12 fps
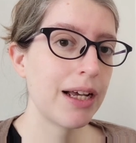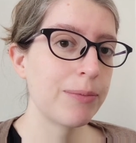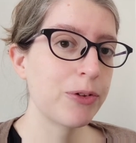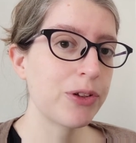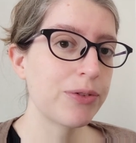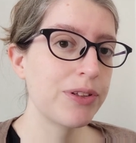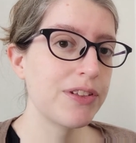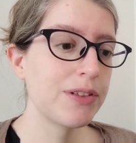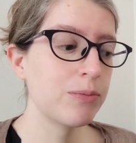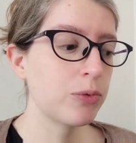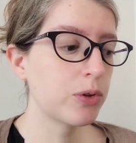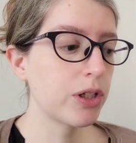I'm going to read
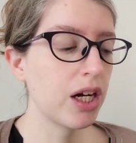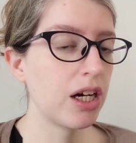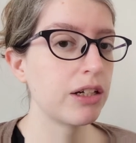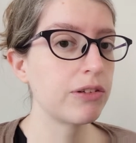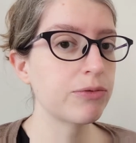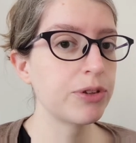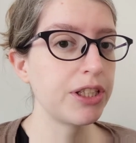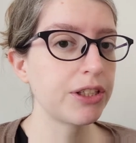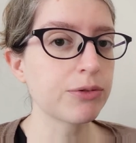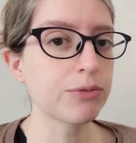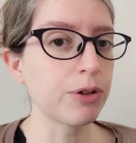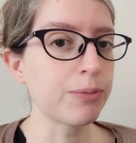some more of
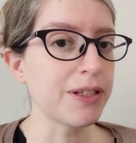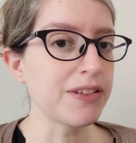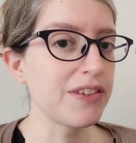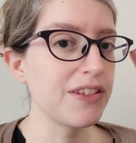Reading the Romance.